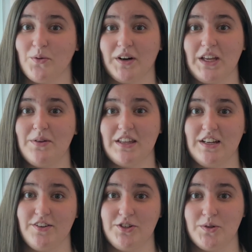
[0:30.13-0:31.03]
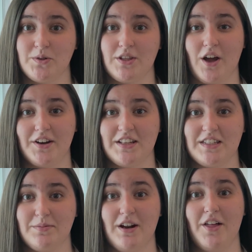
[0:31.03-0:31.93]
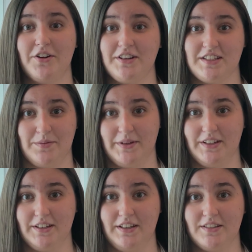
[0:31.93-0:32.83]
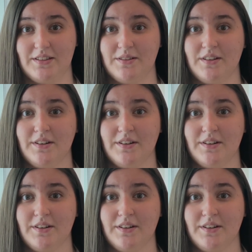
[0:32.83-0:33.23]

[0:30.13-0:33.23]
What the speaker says: working with individuals with autism and other disabilities.